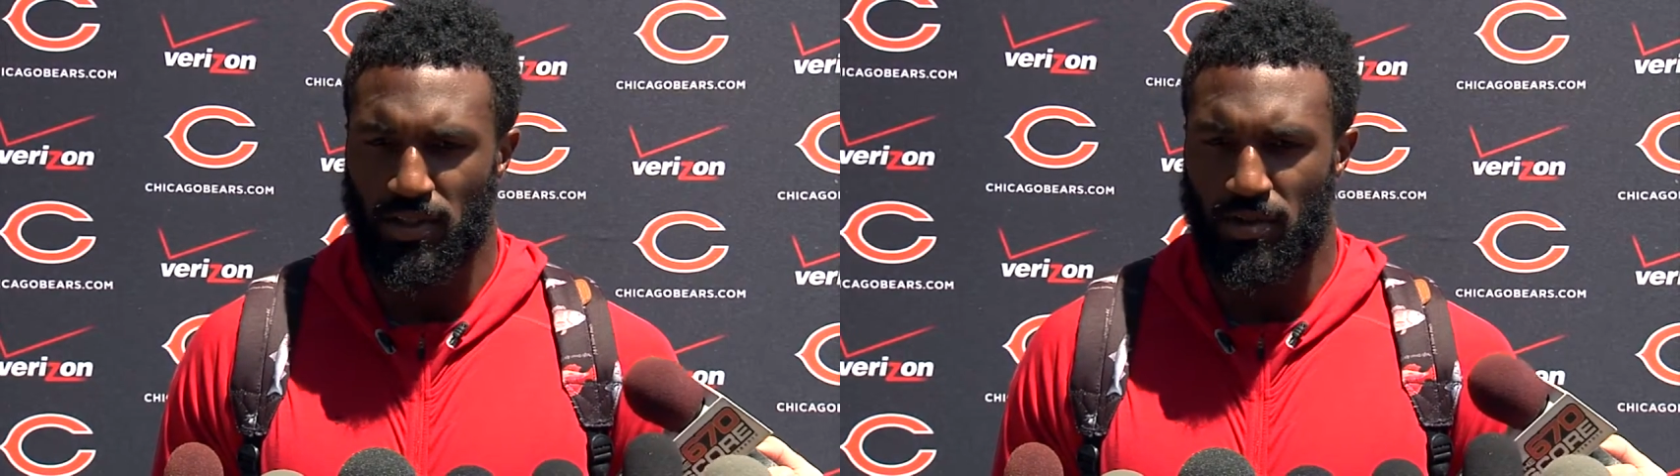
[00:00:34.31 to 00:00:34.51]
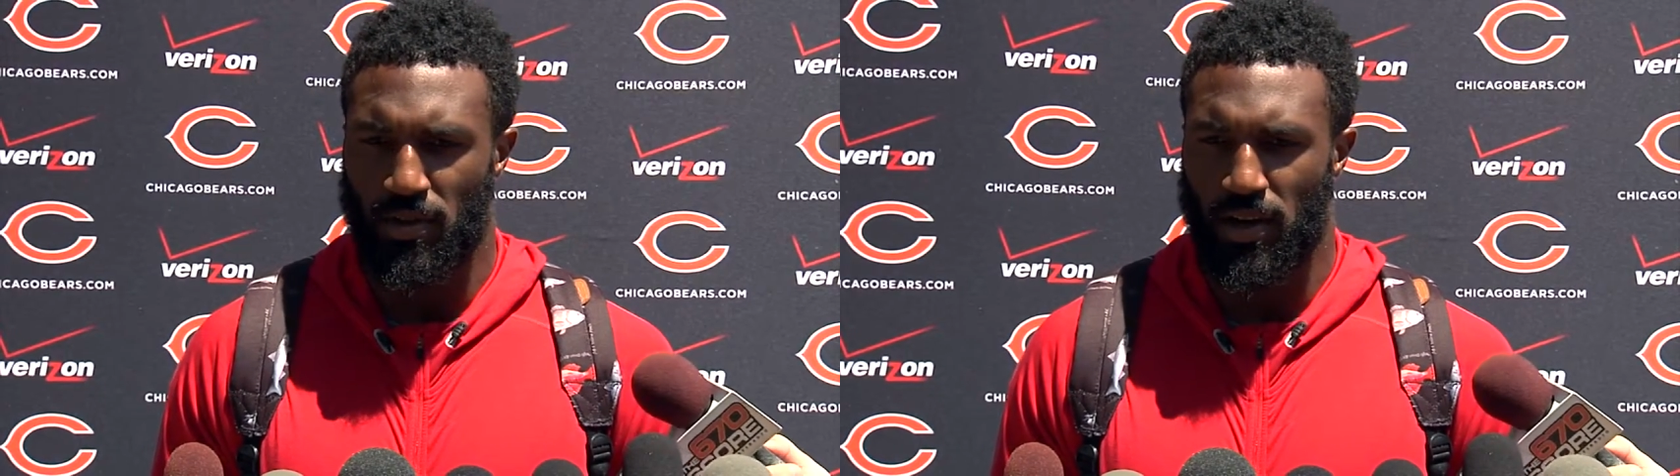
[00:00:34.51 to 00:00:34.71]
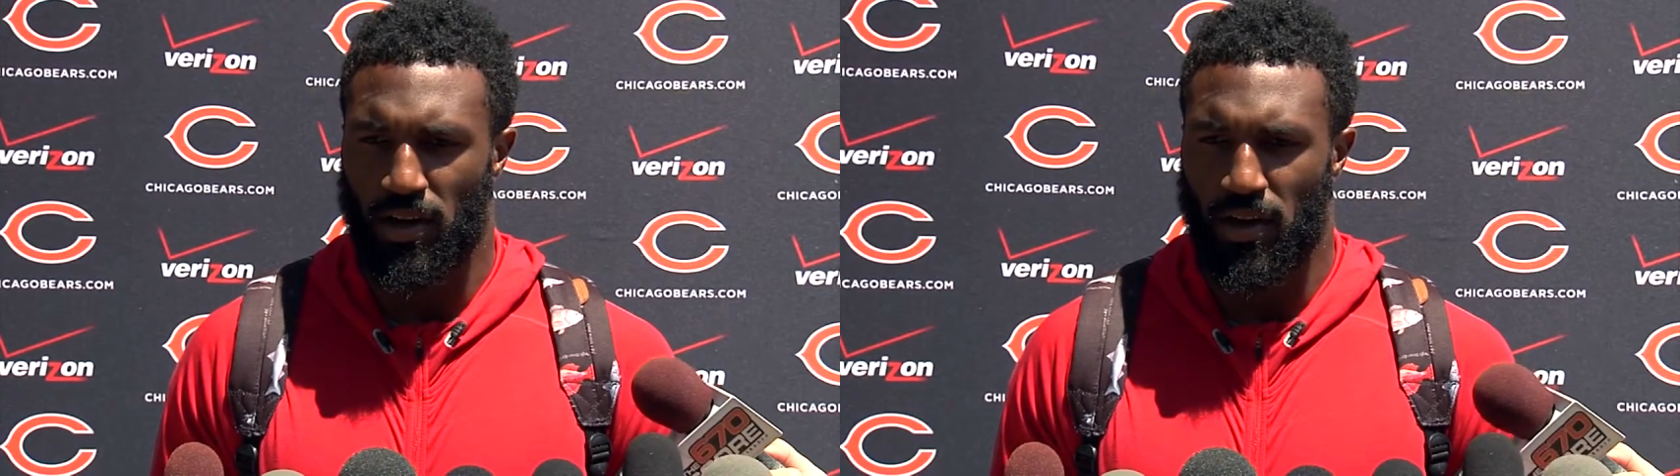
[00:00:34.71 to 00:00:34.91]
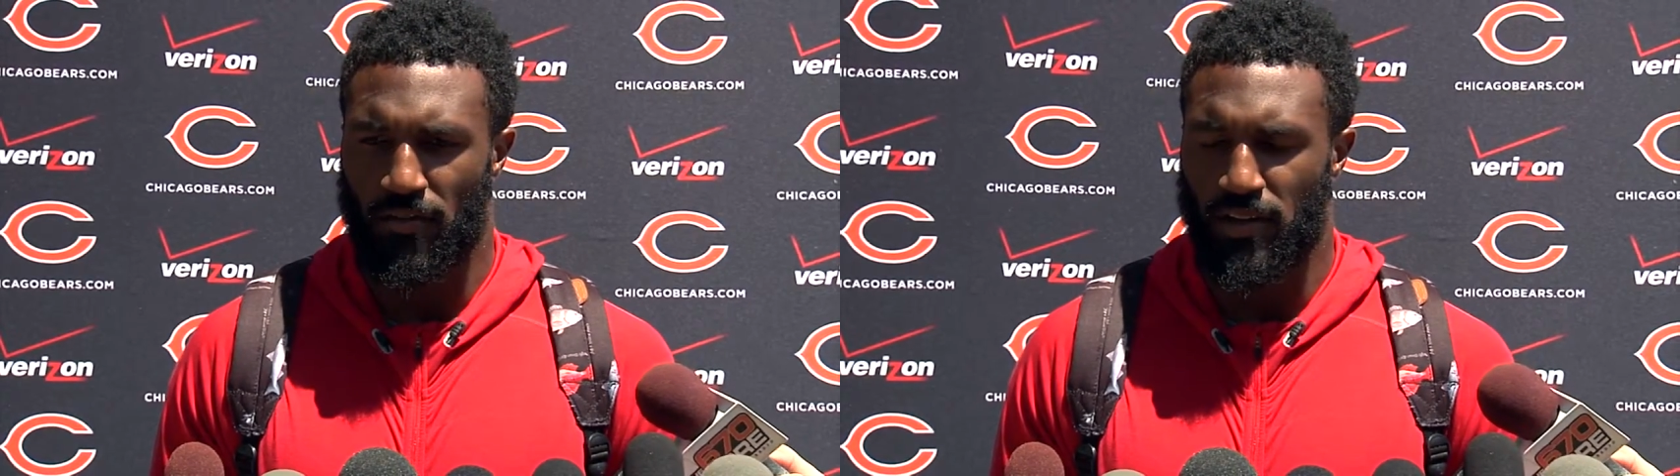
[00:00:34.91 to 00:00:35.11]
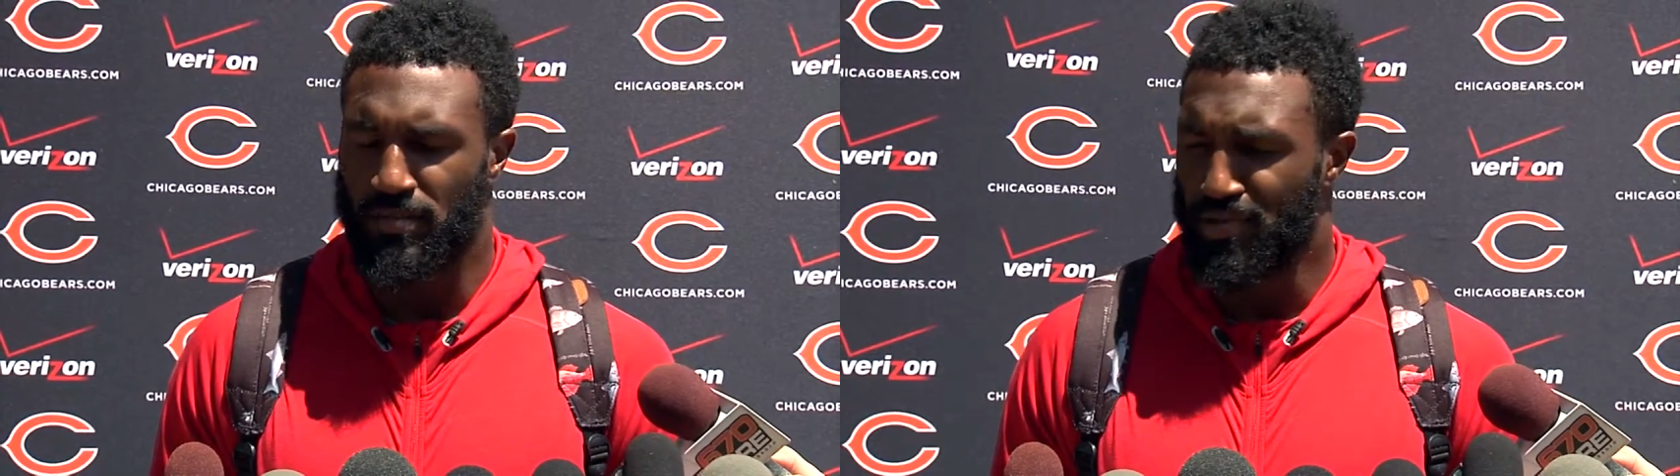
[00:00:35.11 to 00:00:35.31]
to our
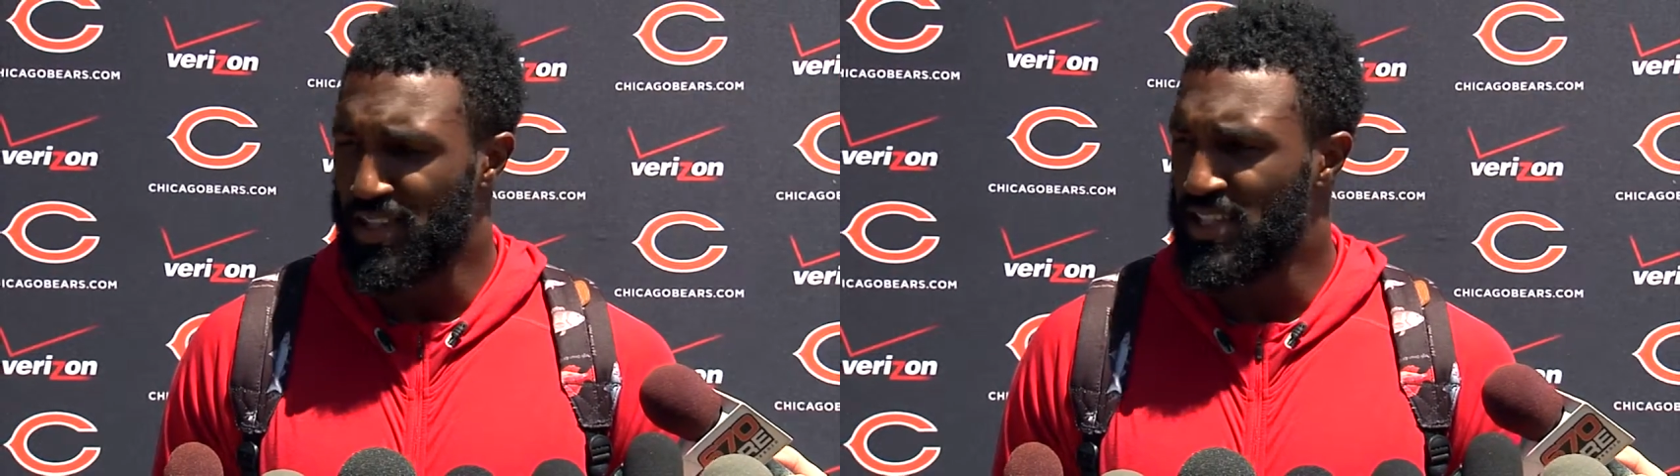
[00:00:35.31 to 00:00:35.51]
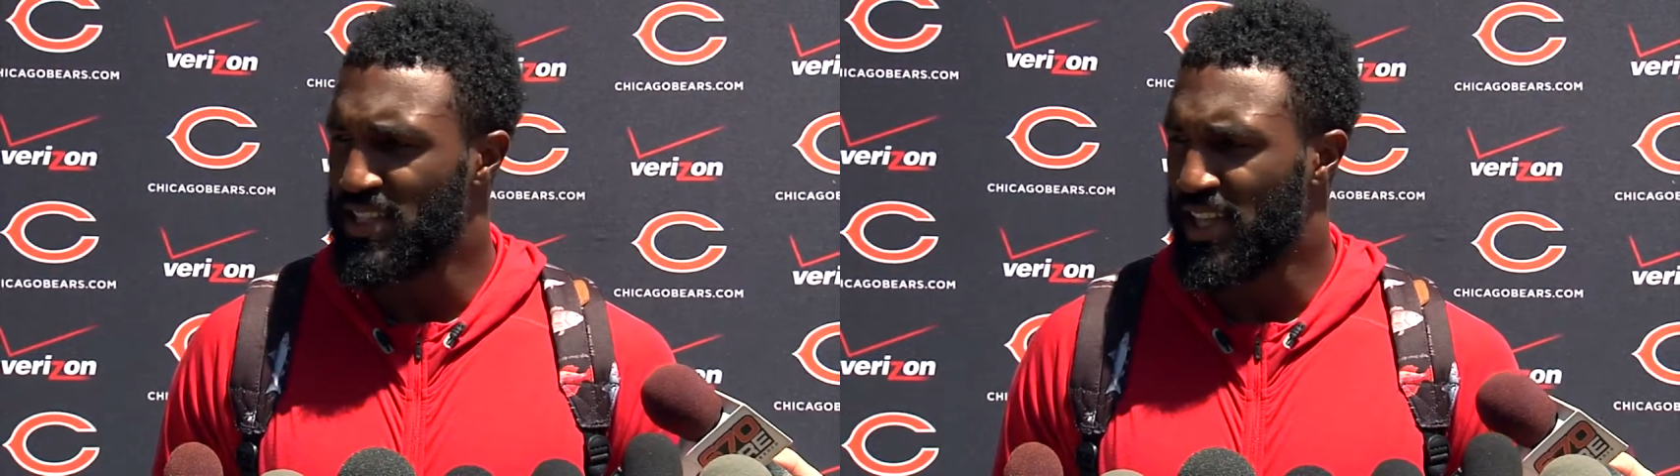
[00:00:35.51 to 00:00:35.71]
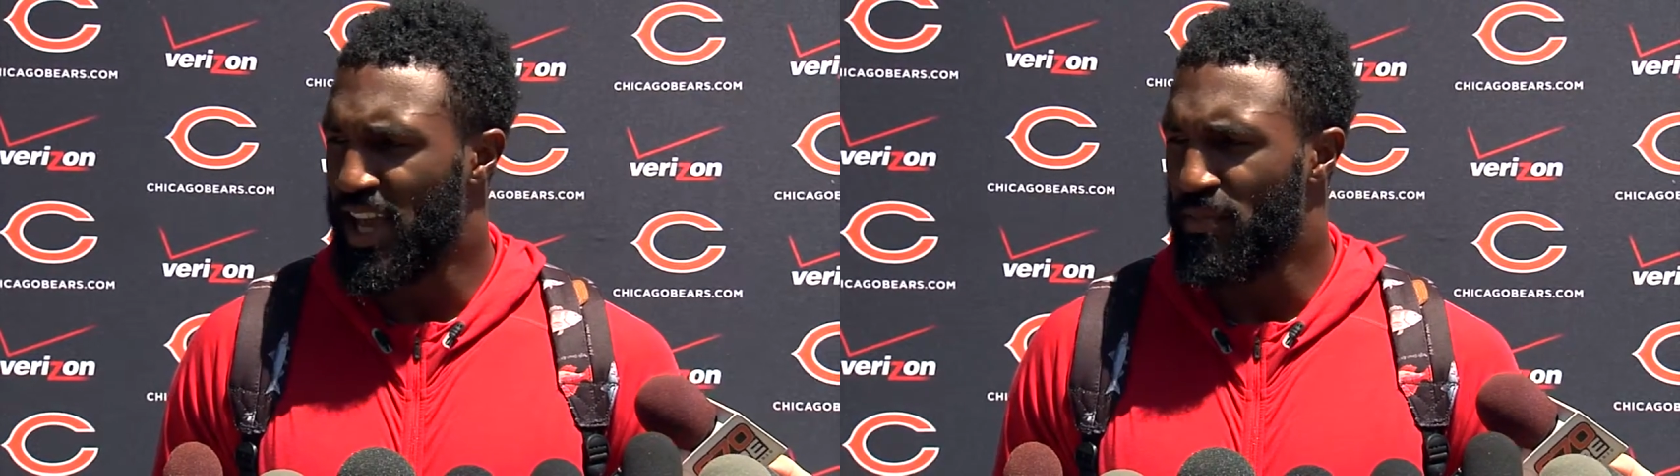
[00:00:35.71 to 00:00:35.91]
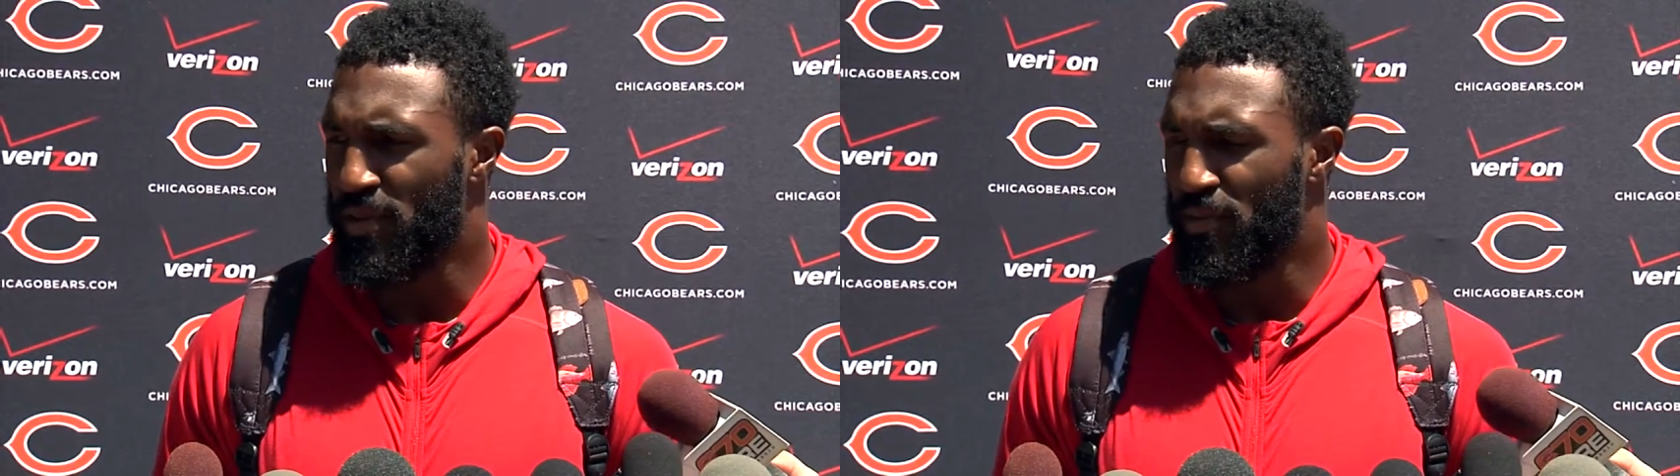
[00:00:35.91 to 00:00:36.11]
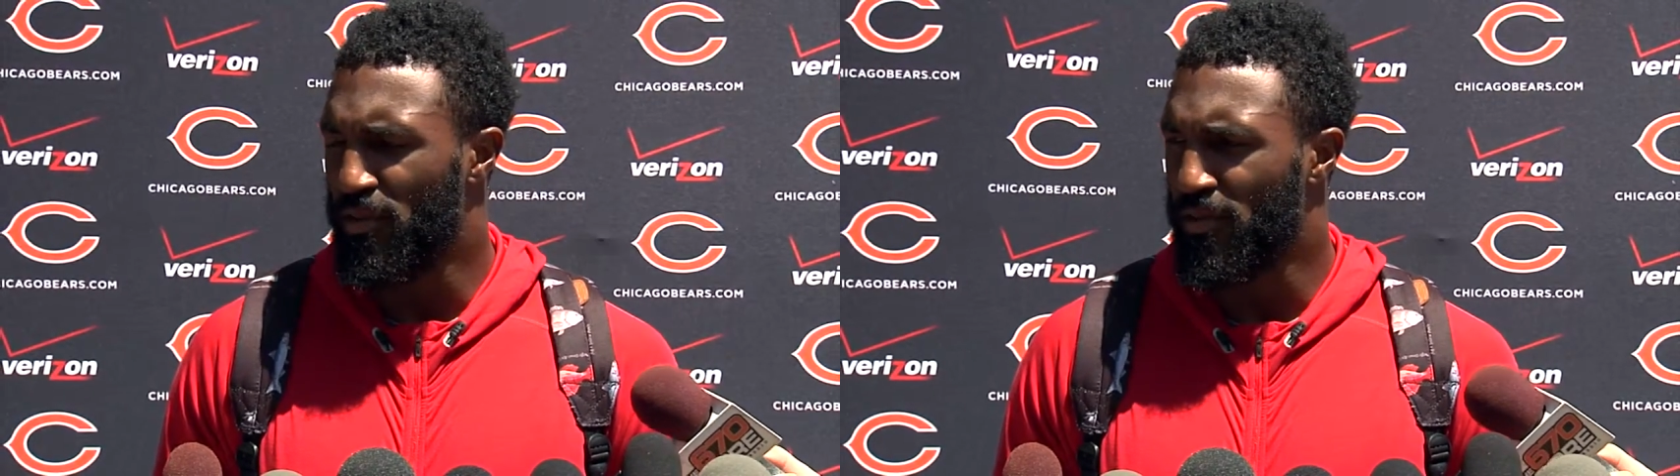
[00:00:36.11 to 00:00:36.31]
first preseason game
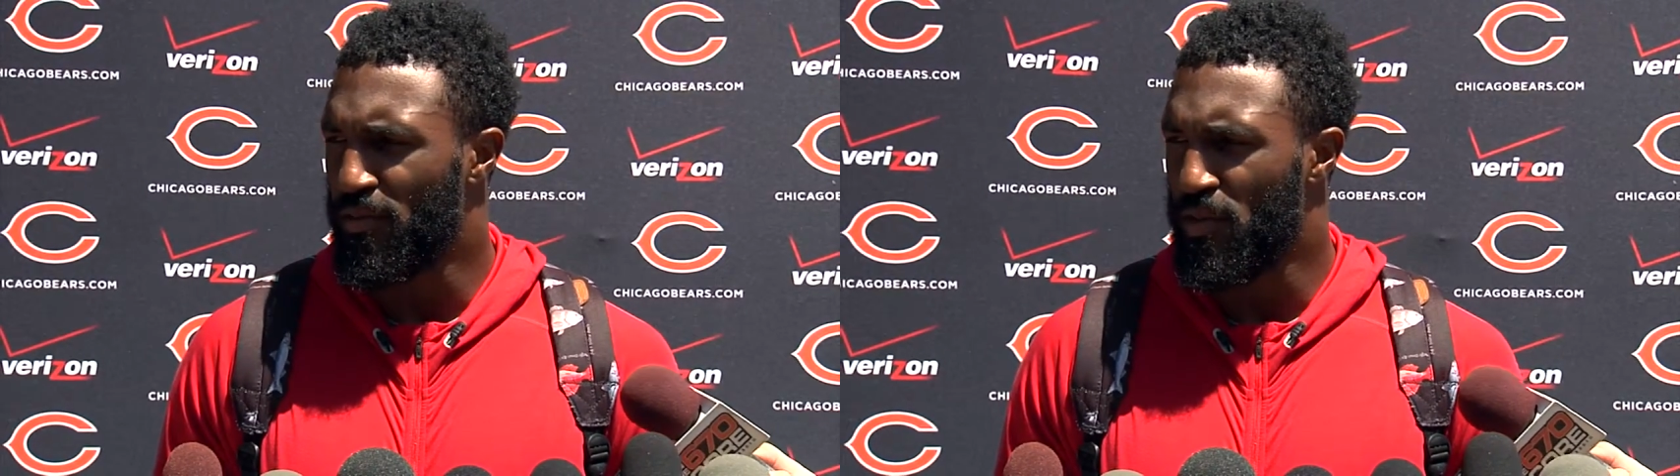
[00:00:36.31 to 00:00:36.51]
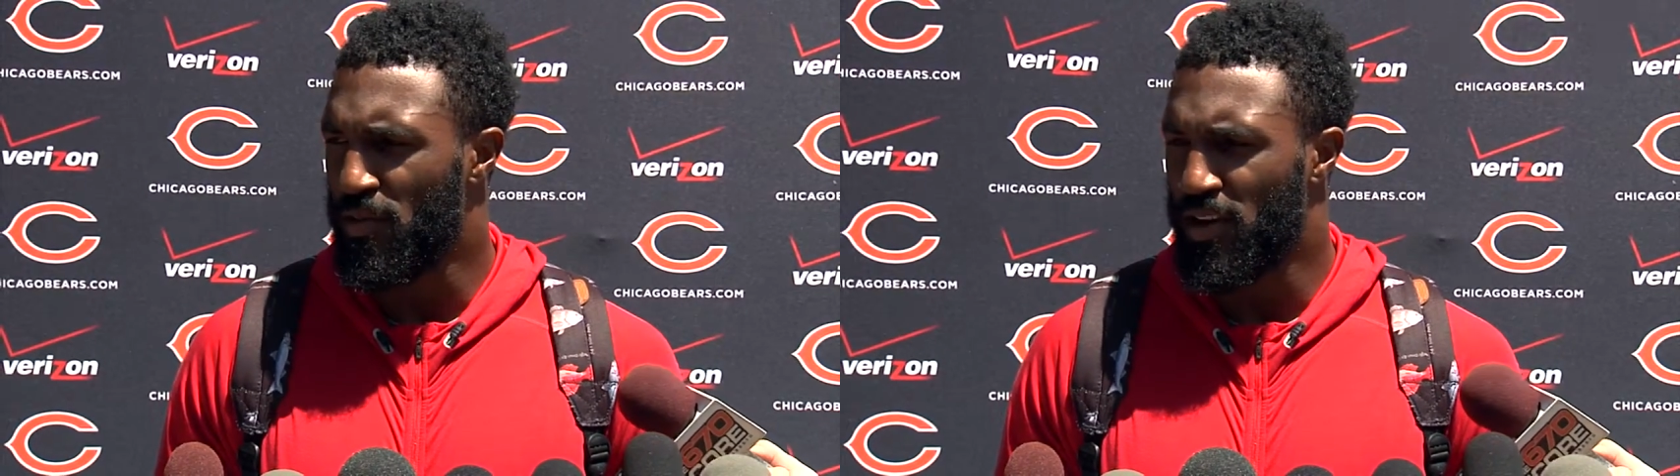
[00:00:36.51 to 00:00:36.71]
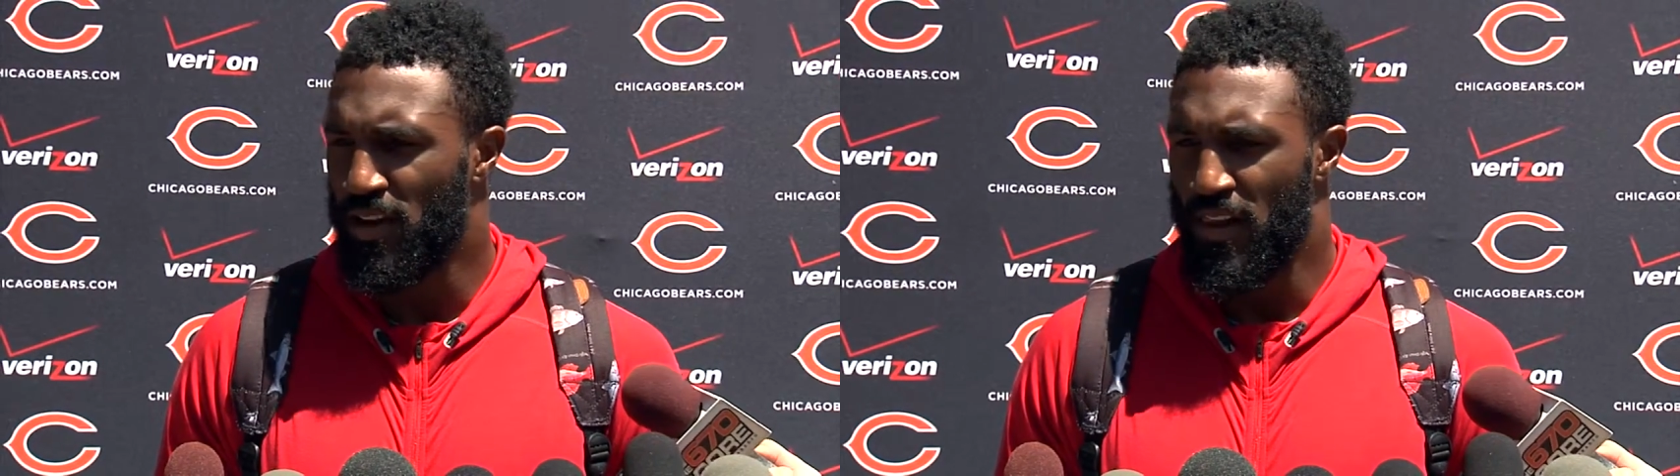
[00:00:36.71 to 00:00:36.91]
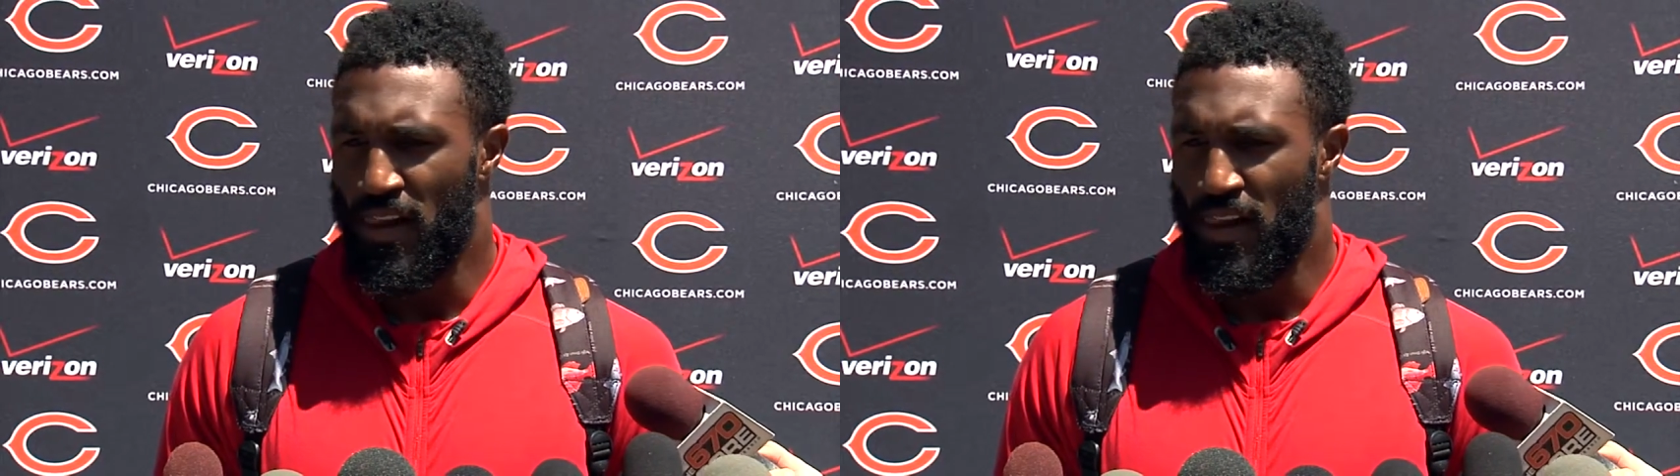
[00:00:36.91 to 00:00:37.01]
and moving forward,